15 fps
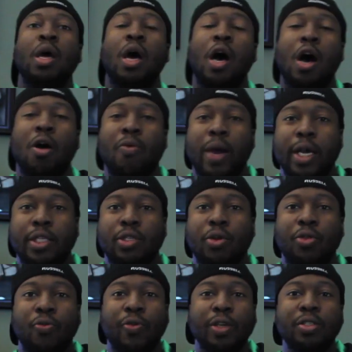All right, so
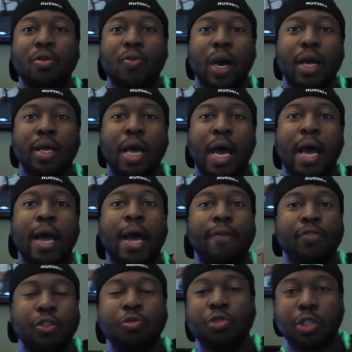the reason why I have
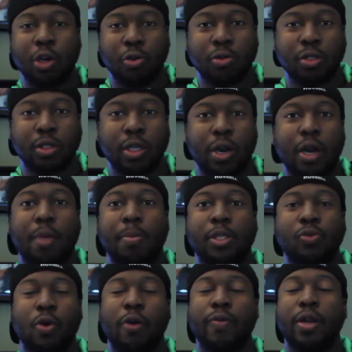two shows that are number
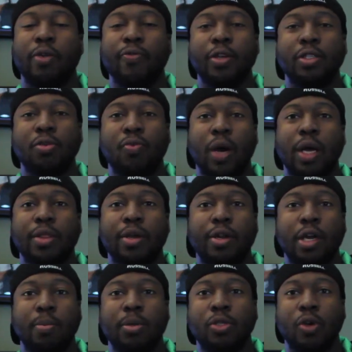12, and the reason why they're
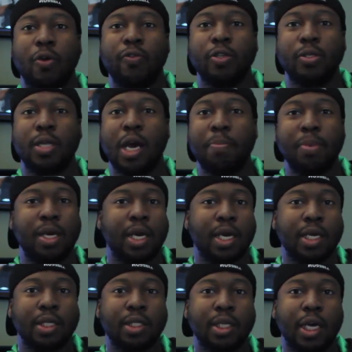number 12 is not
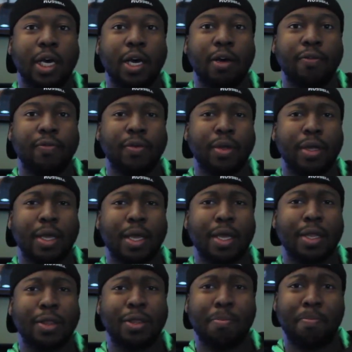because of
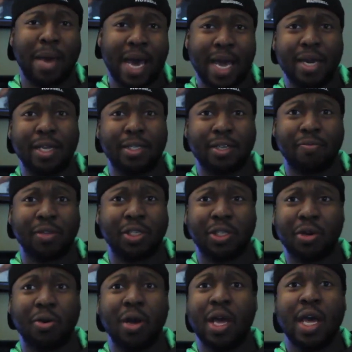the badness of the
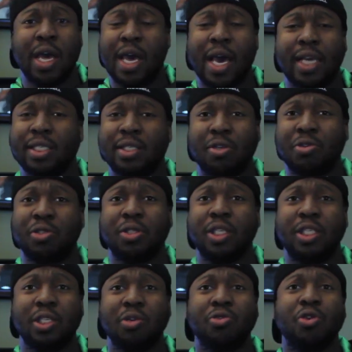show. Actually,
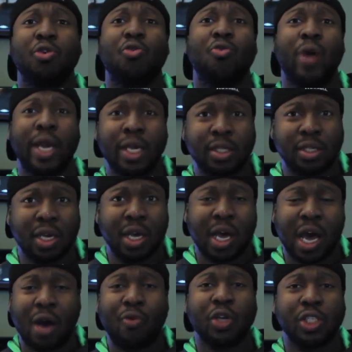these shows are great.
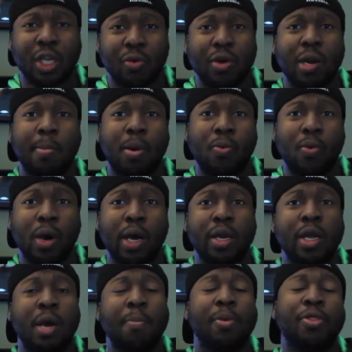I wish they were number 1,
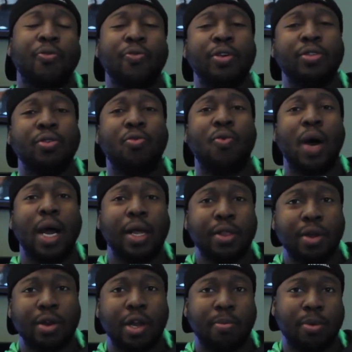but the reason why
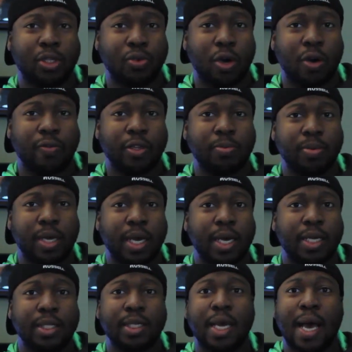they're number 12 is
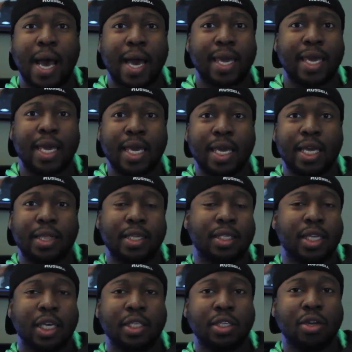because I can't get the
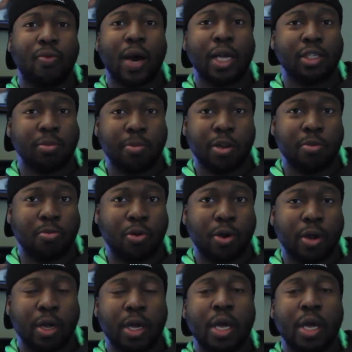station to watch them anymore.